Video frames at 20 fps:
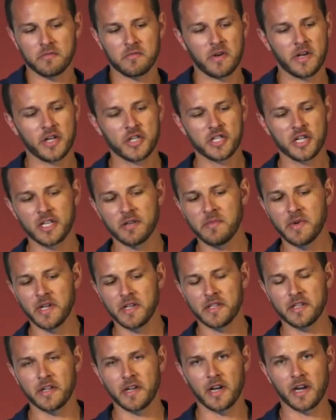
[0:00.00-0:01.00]

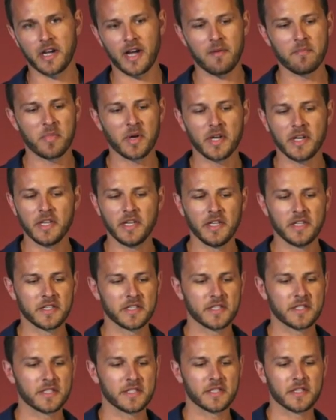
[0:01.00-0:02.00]
legitimate uh,
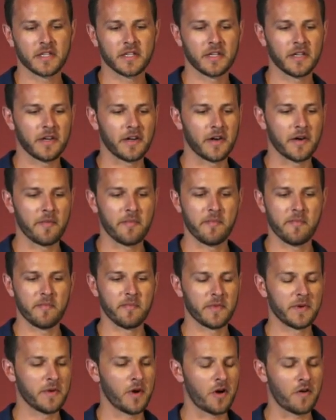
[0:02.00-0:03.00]
companies, um,
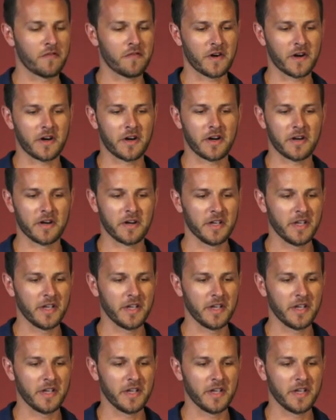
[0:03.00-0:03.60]
offer